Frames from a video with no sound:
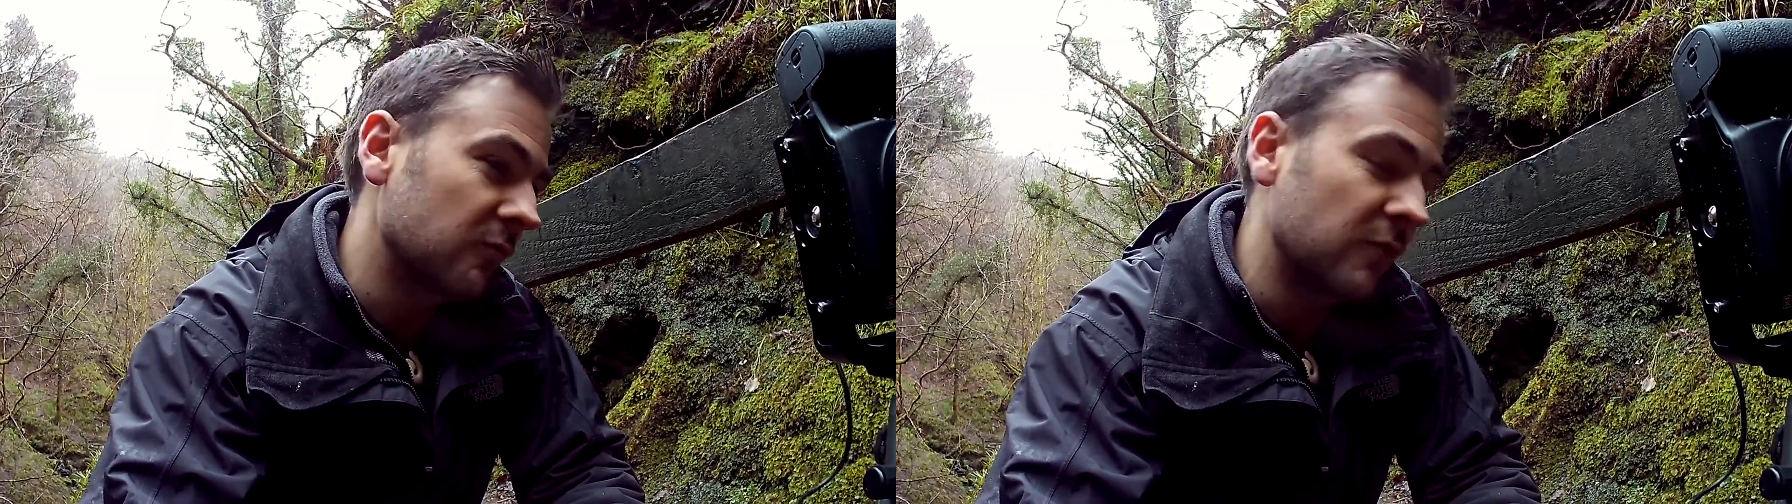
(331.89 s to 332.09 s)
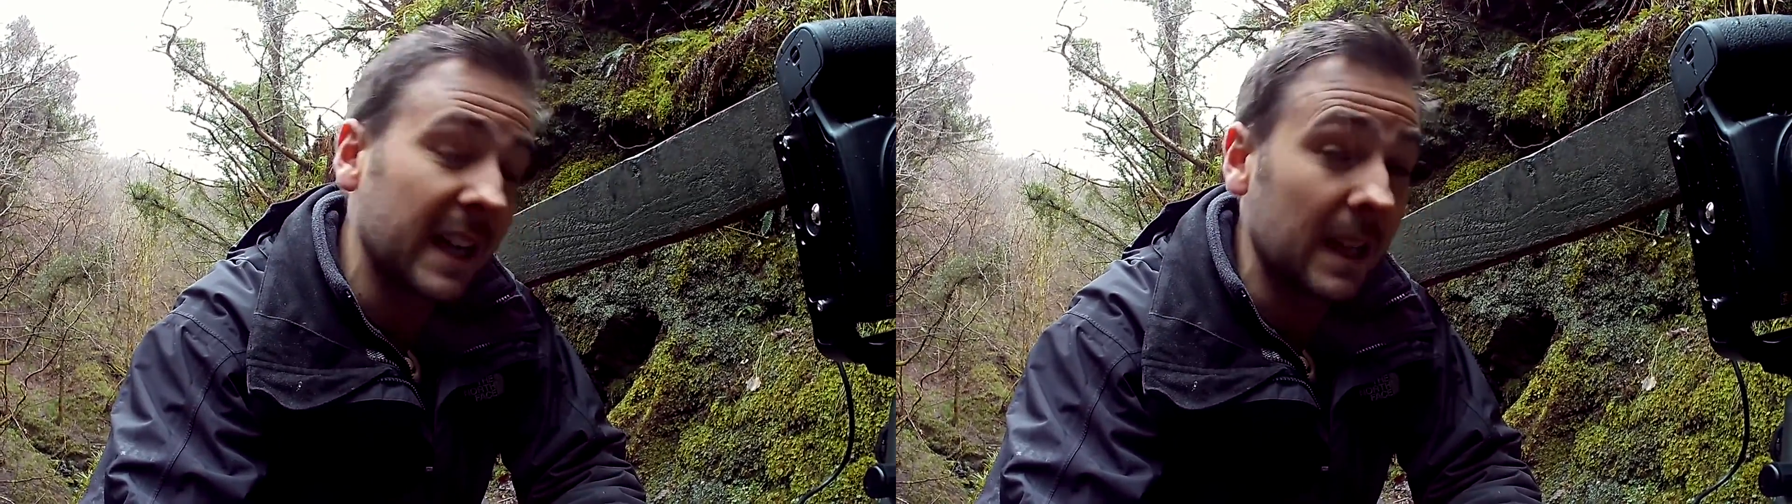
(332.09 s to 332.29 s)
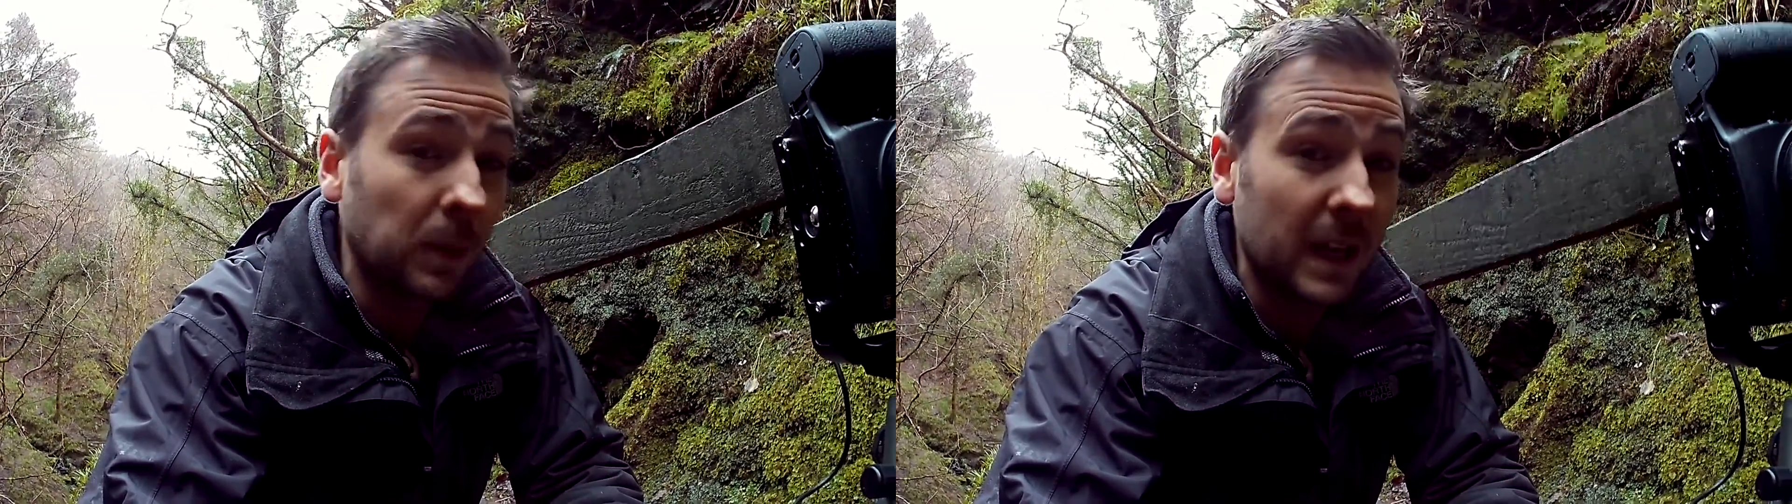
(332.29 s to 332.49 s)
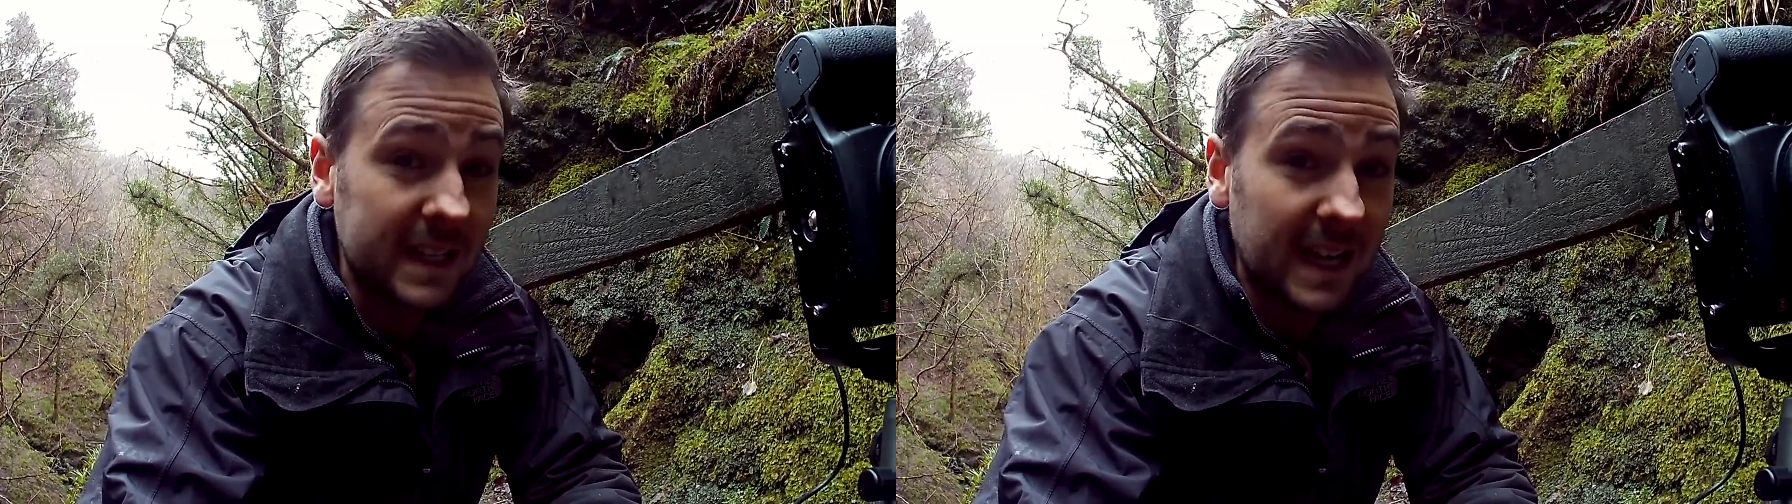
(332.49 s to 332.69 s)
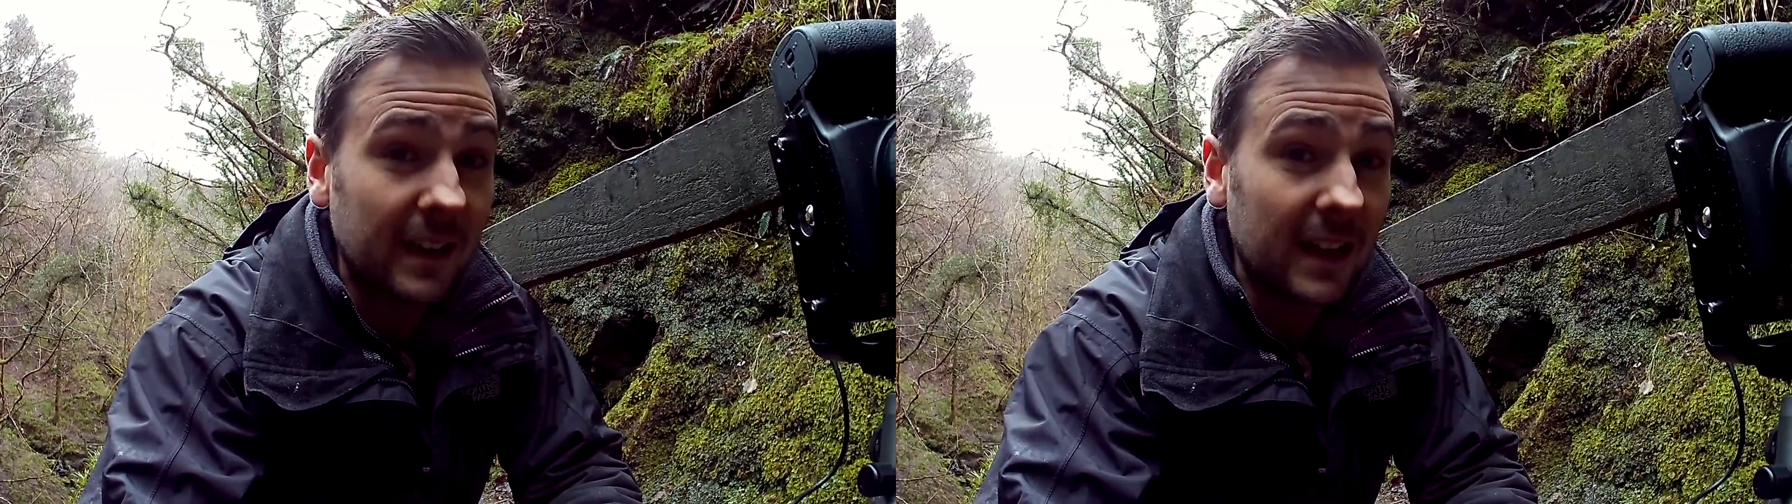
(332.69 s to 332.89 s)
really
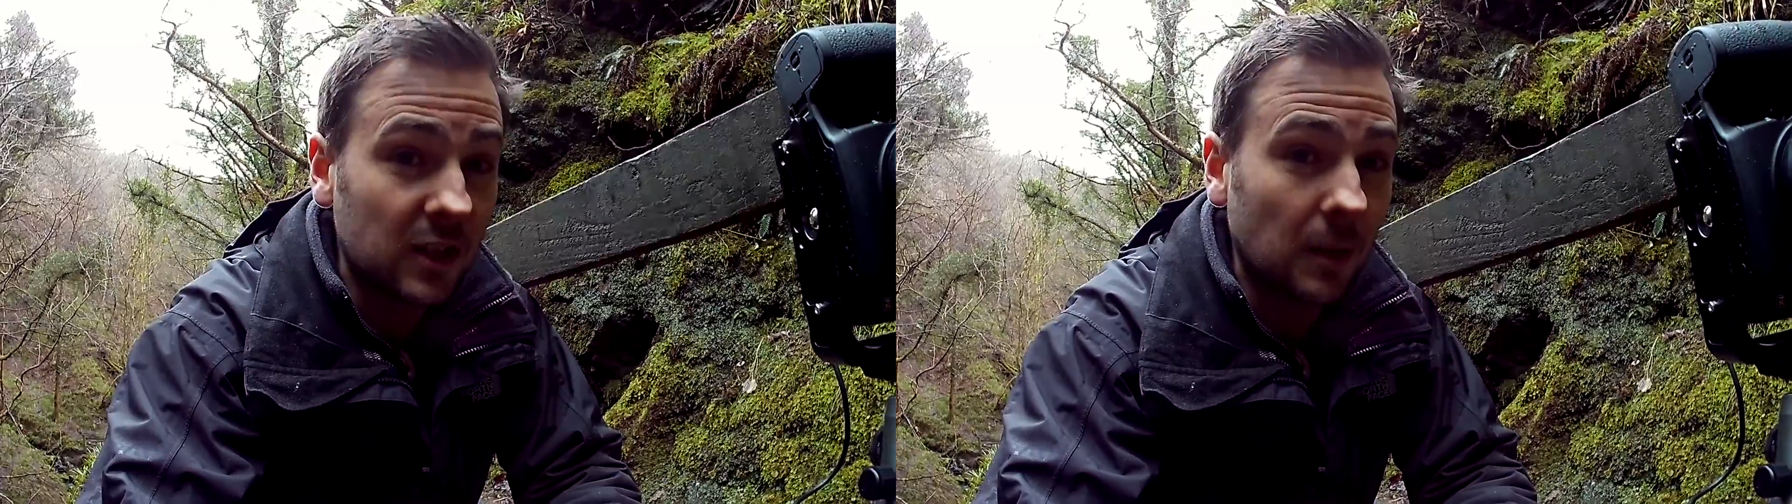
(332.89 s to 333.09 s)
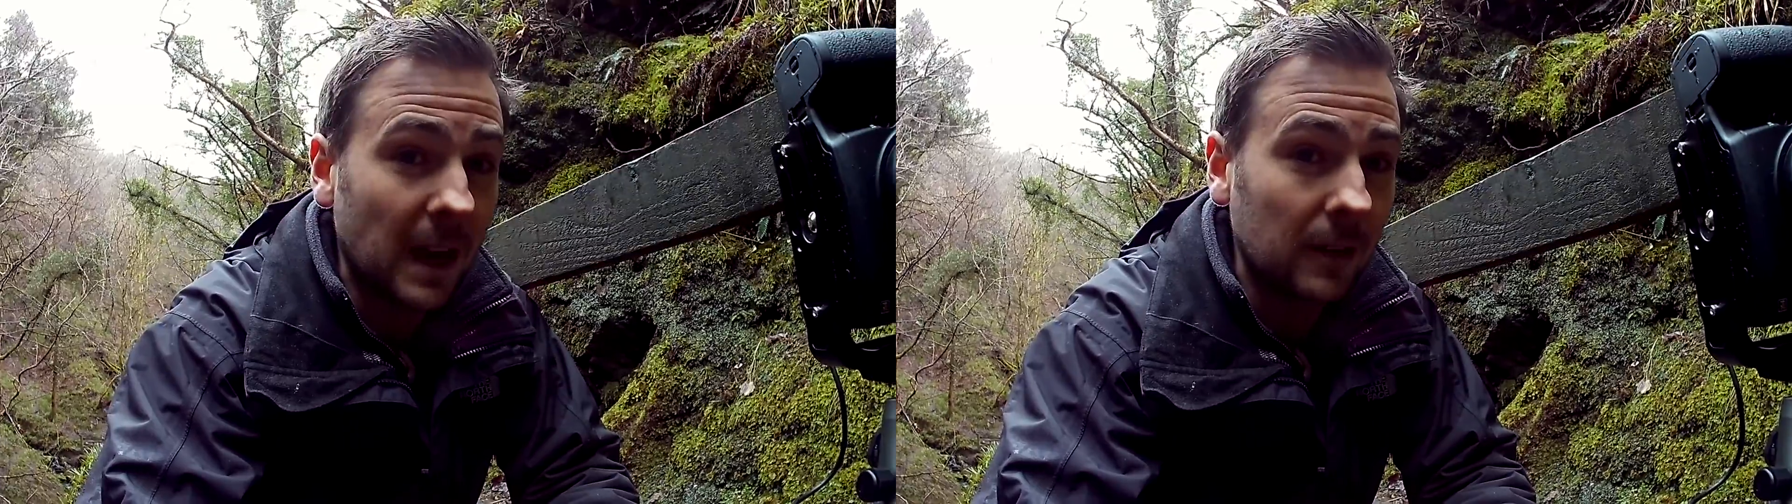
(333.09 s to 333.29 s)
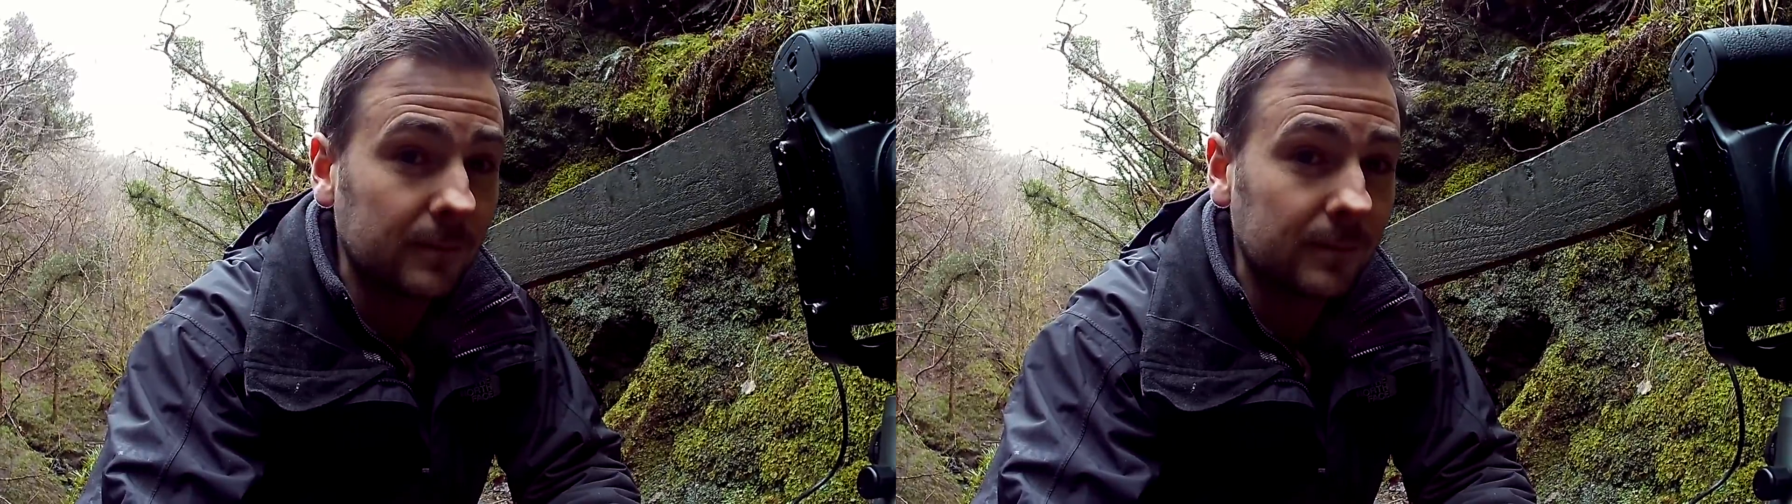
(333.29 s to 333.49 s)
pleased how that's come out.